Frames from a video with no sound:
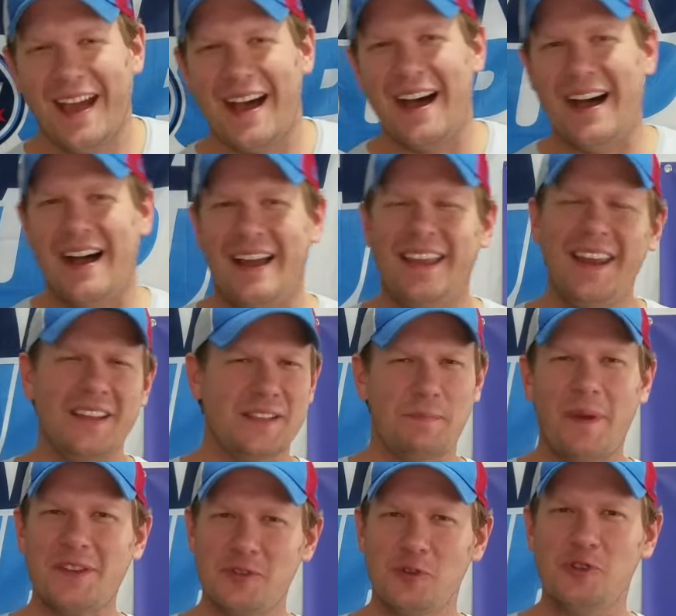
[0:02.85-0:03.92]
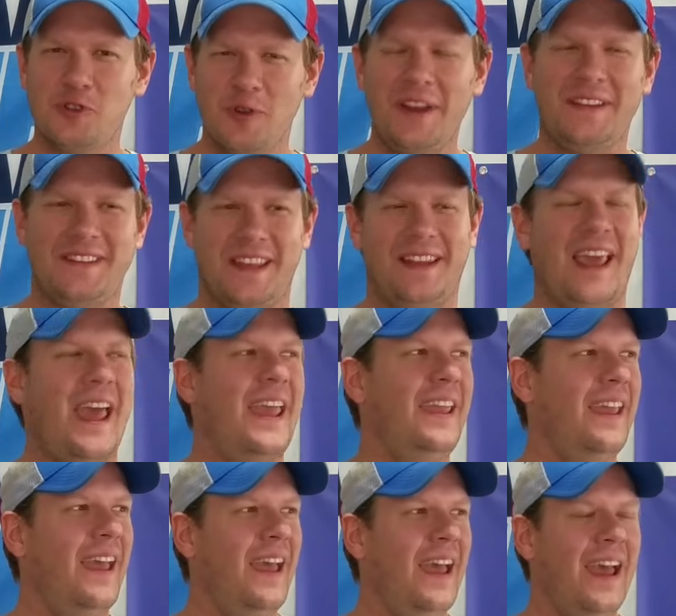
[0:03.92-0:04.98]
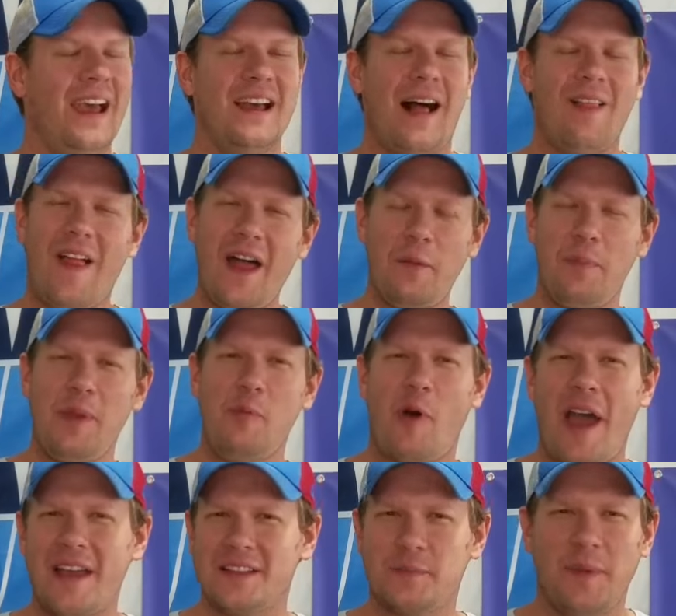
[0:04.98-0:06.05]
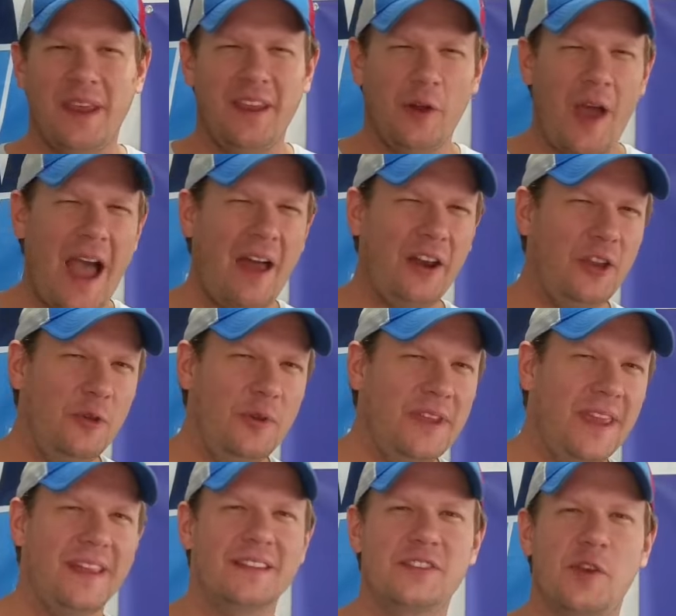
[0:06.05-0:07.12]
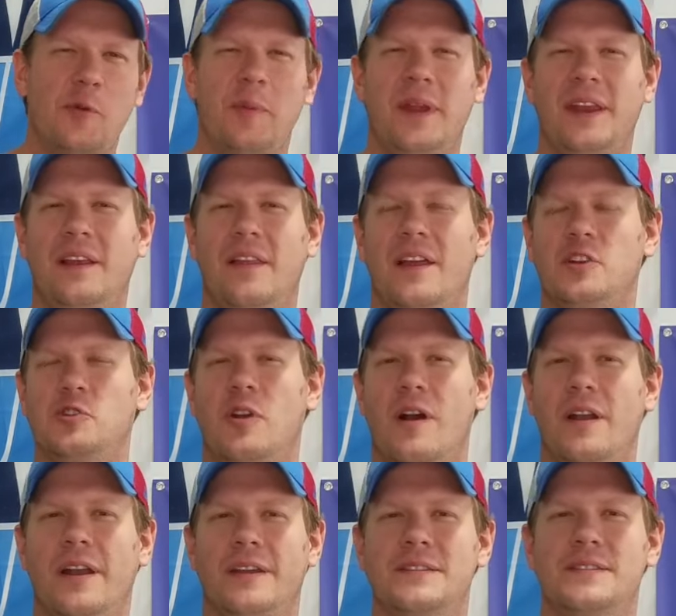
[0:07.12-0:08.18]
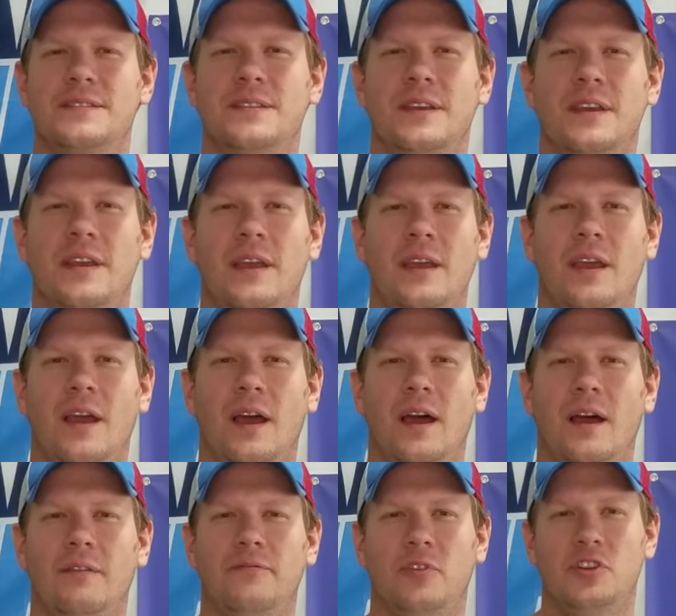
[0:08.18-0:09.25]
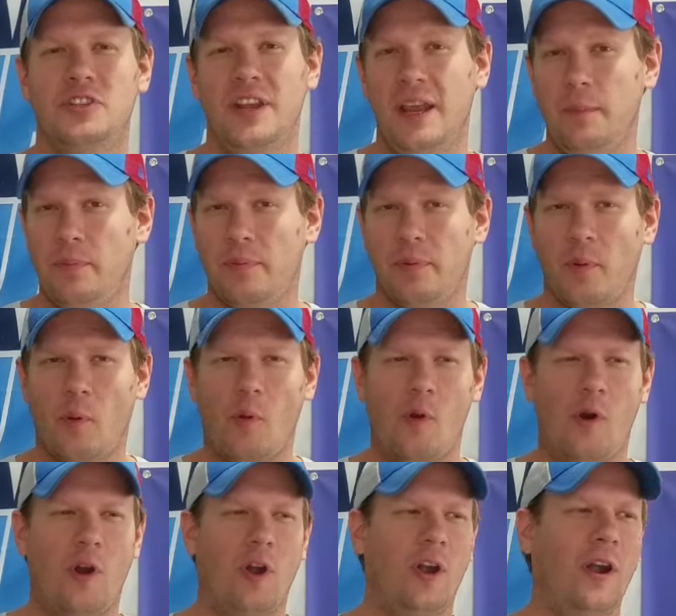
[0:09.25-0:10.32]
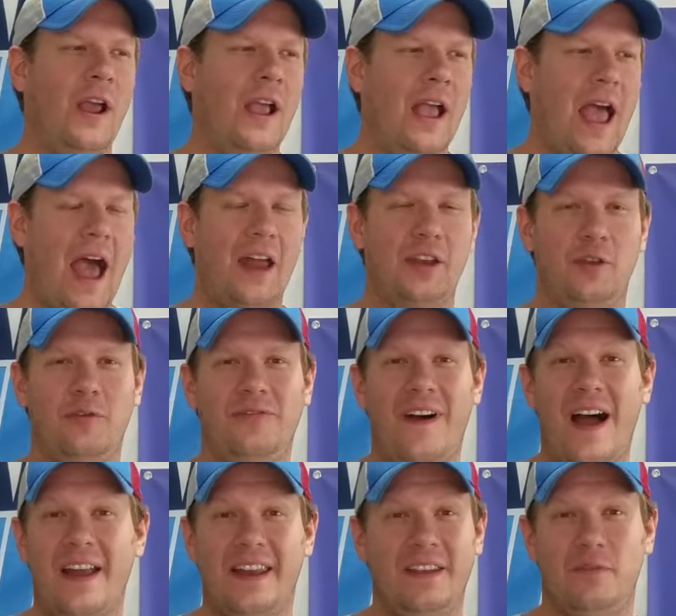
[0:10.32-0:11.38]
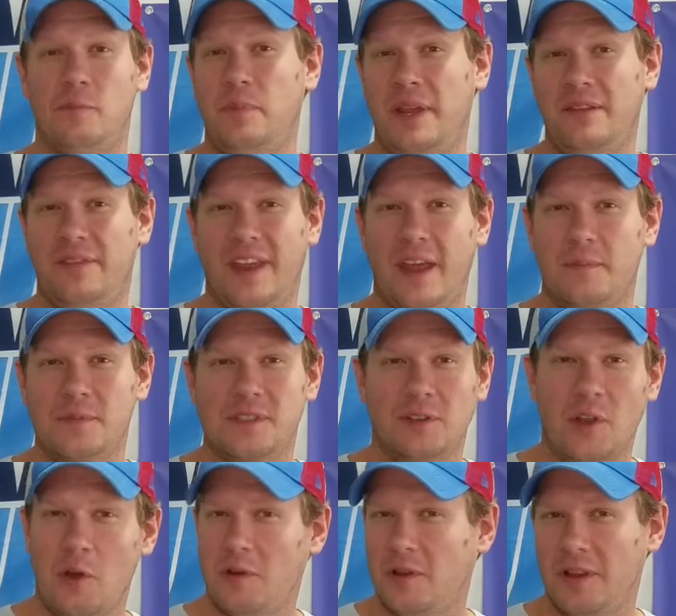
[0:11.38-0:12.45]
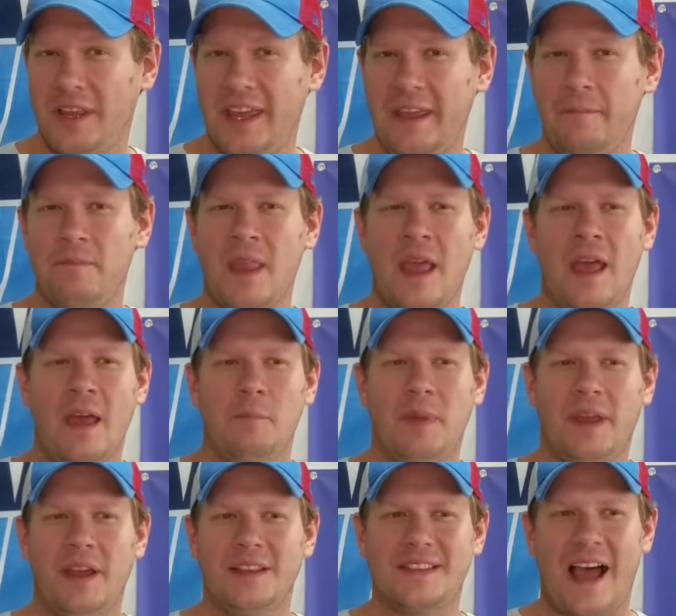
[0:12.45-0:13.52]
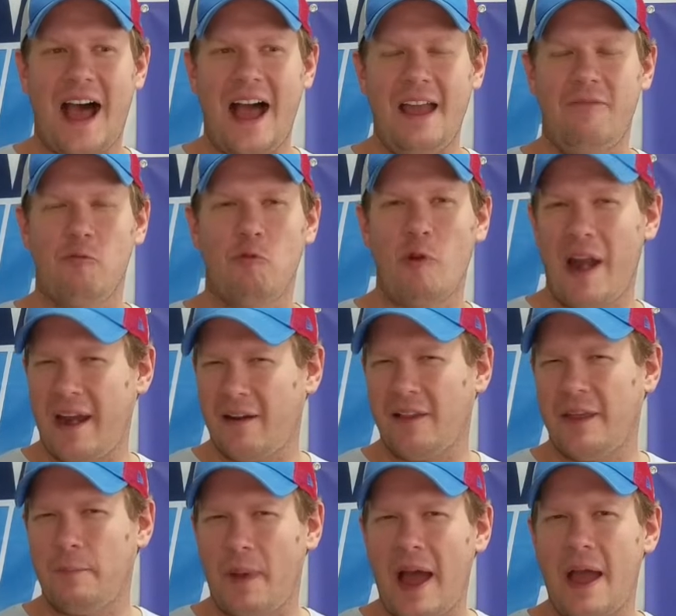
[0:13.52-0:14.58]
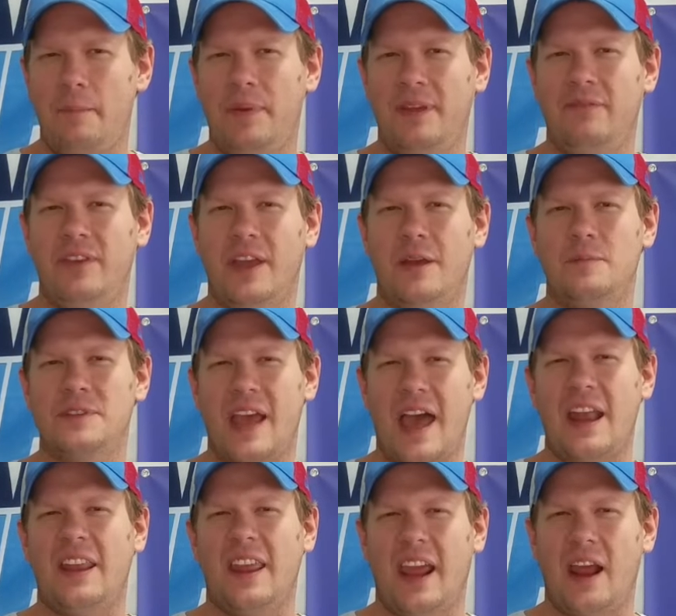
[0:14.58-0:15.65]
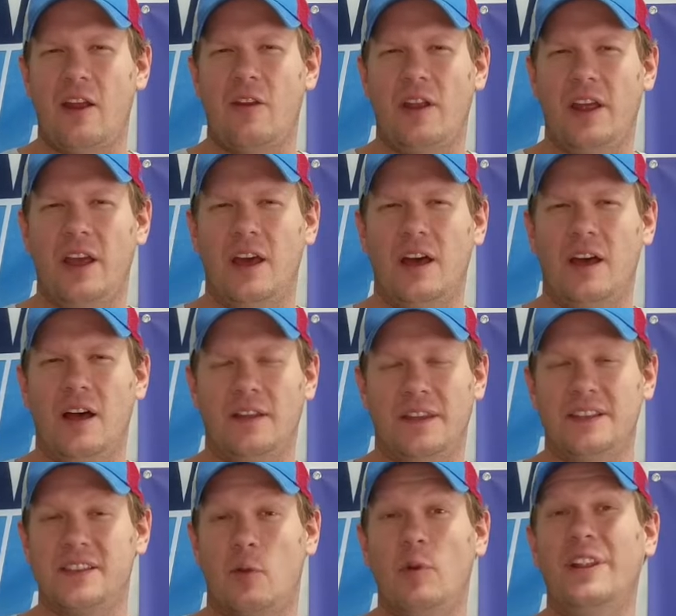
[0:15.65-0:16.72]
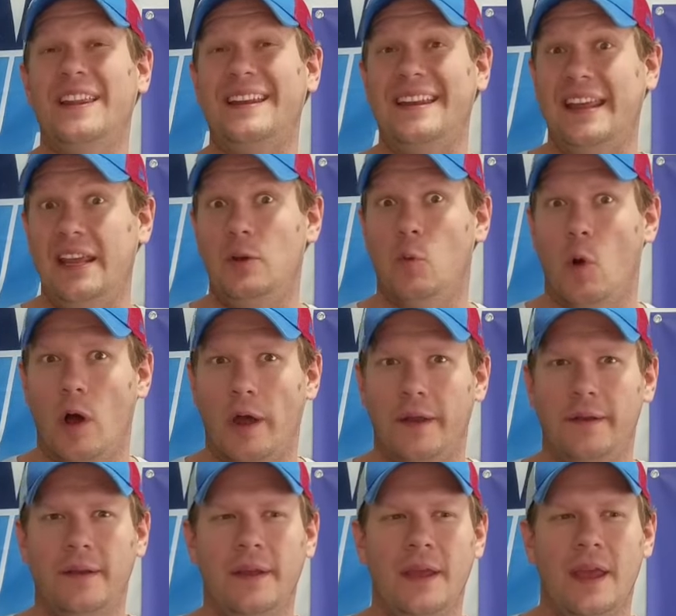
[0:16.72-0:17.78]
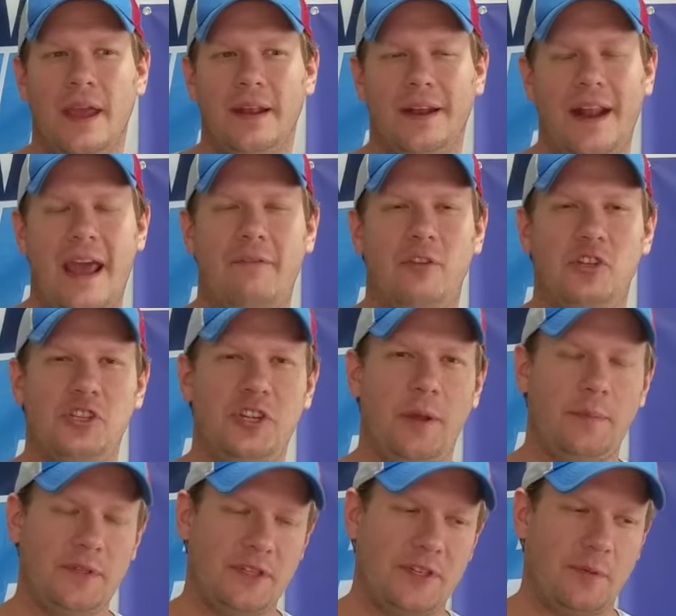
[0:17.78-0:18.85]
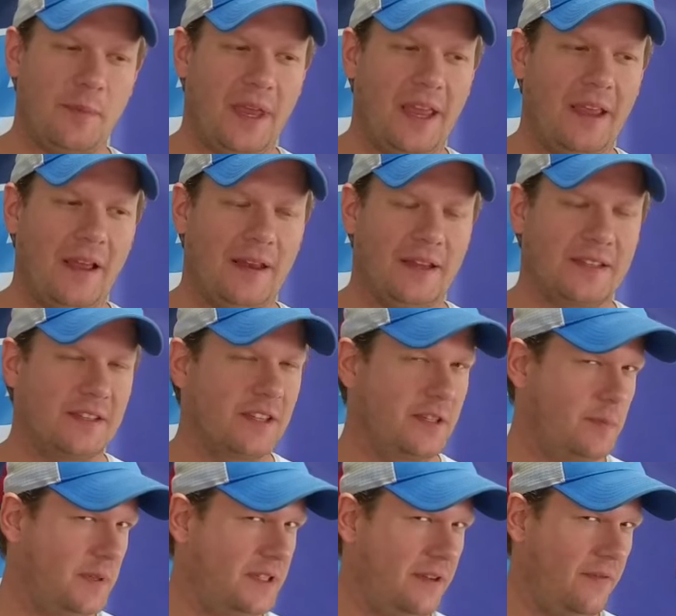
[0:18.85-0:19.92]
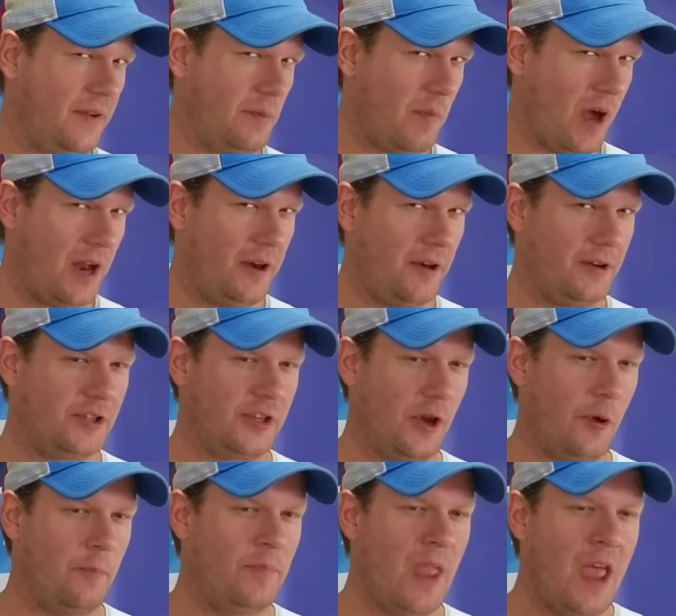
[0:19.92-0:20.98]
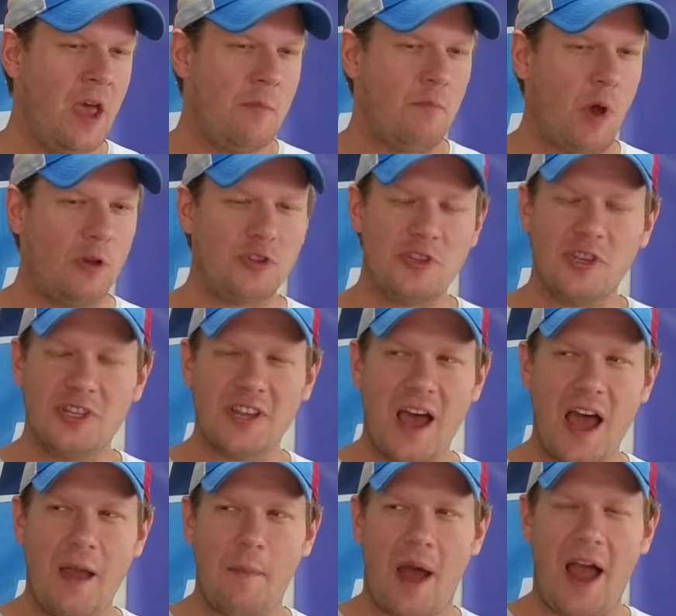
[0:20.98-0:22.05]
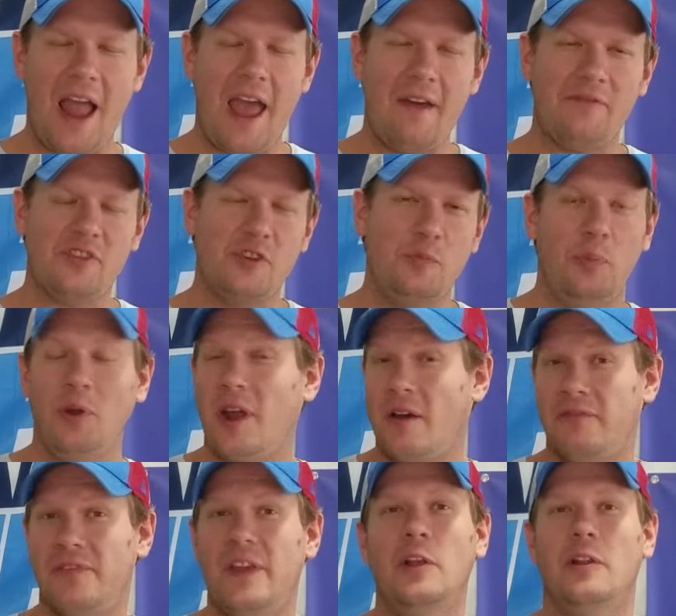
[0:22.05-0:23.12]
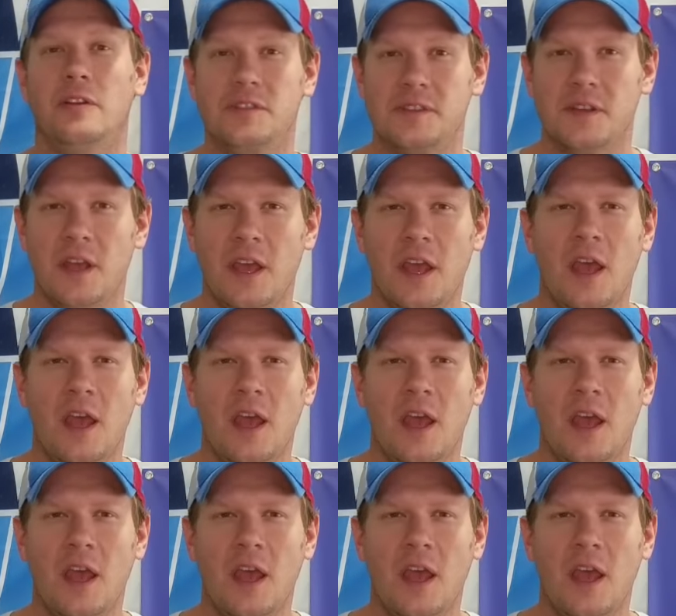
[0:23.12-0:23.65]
I got a special treat today. A lot of people ask me, how do you get so many electronics for cheap, or how do you find even PVMs locally? Because I rarely buy PVMs out of the area unless I really need one and then have it shipped to me, unless it's a specific monitor. So most of the time I have to put out feelers.